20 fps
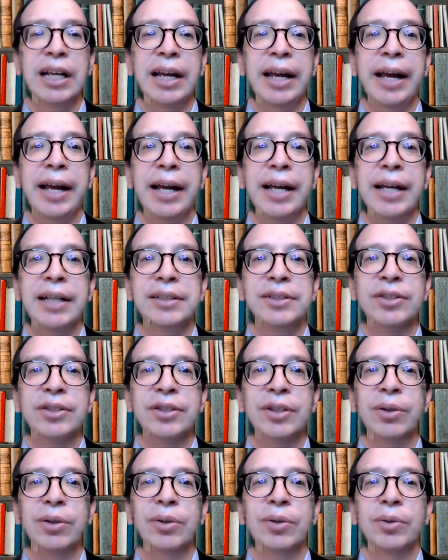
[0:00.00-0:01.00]
And
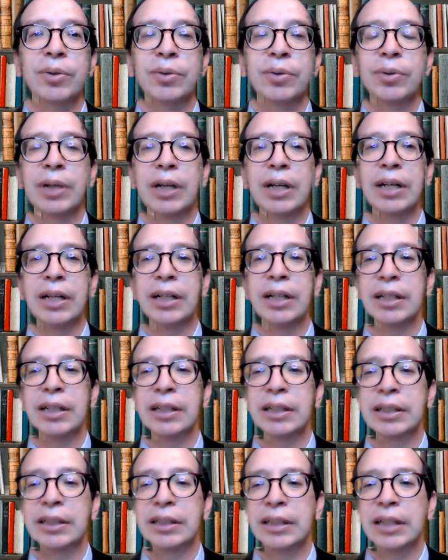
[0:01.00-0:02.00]
so
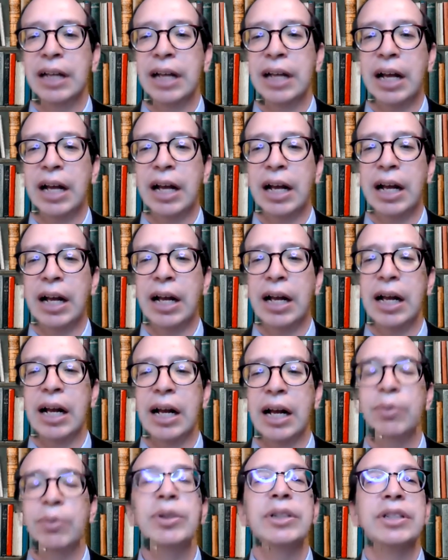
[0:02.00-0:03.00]

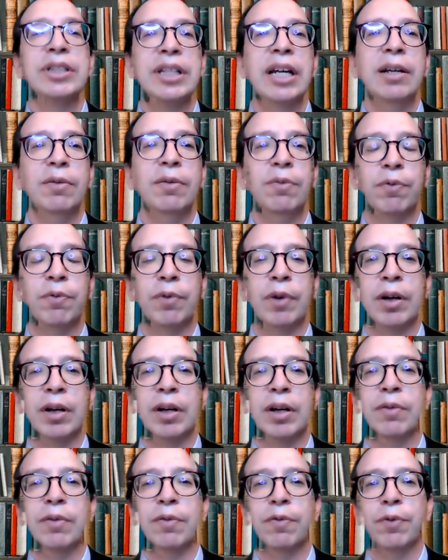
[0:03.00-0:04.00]
I would say
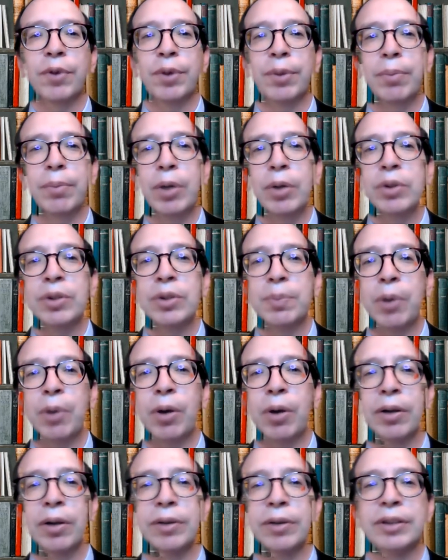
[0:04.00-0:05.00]
for the most
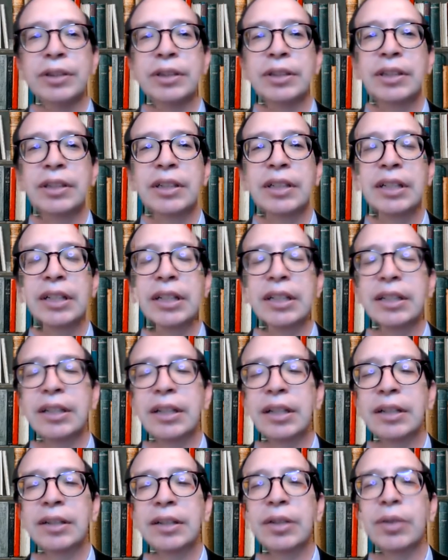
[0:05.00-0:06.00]
part,
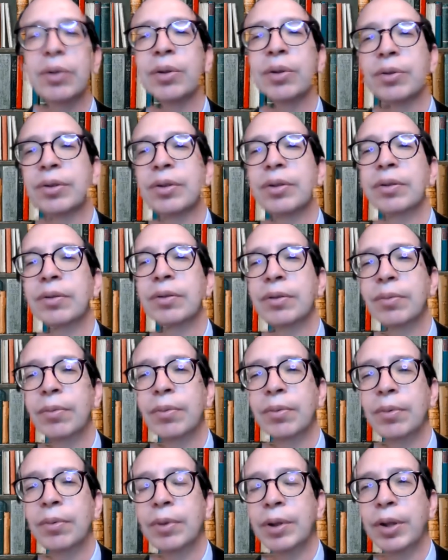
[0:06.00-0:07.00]
the
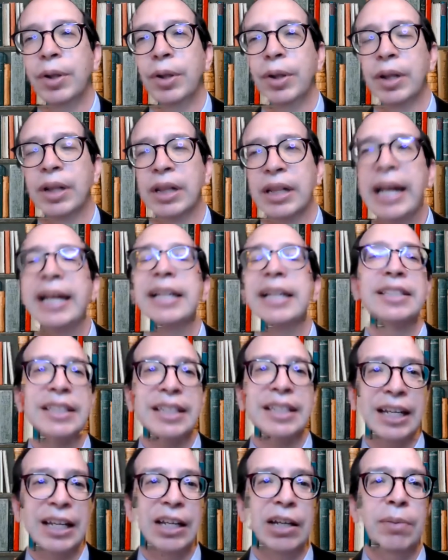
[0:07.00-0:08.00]

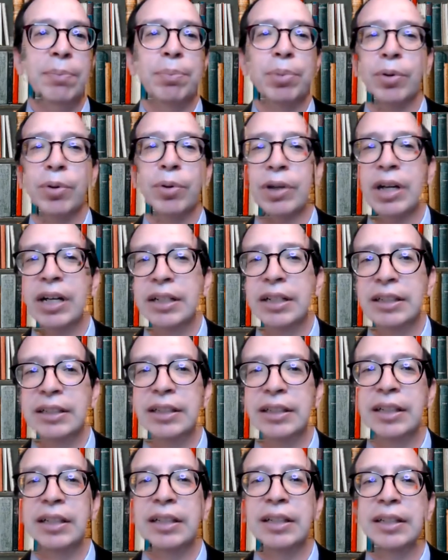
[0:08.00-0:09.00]
landscape or kind of
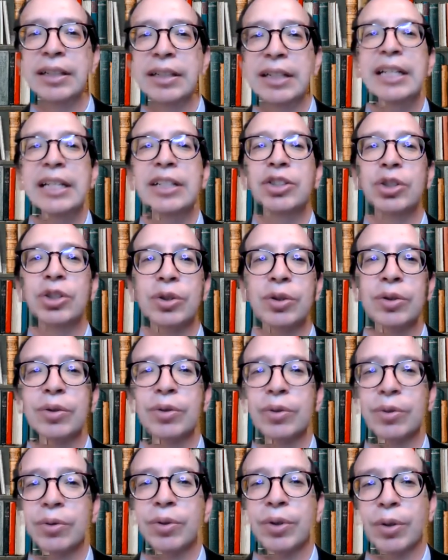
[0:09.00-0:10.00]

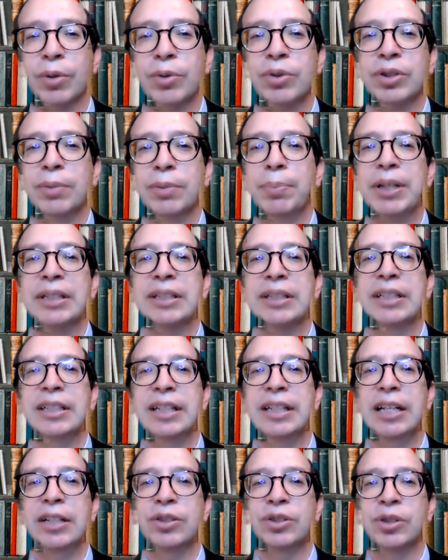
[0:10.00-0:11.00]
nature, those depicting
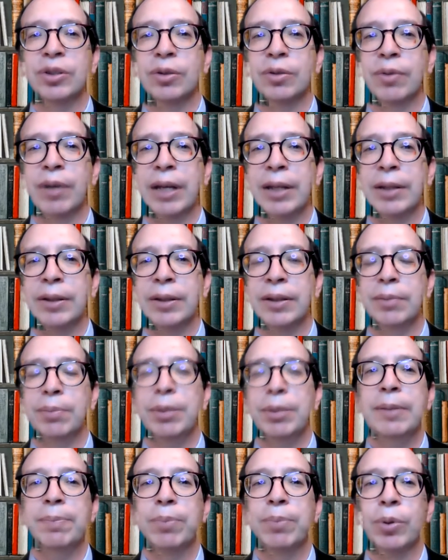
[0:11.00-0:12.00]
nature rather than
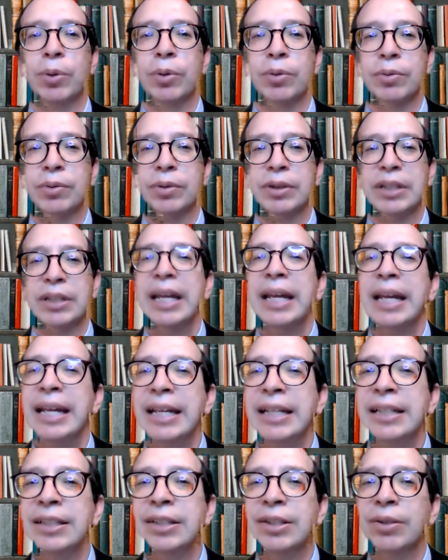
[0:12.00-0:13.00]
people,
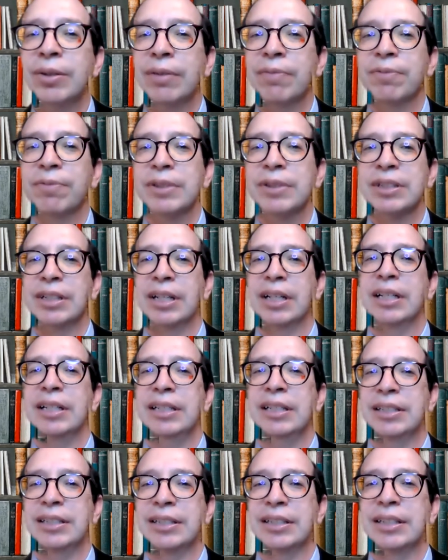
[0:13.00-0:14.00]
tend to
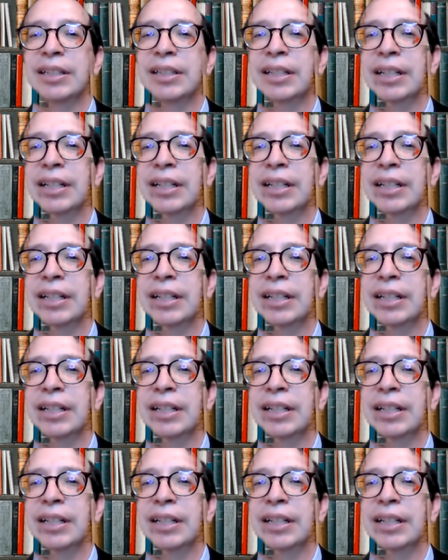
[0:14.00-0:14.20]
emphasize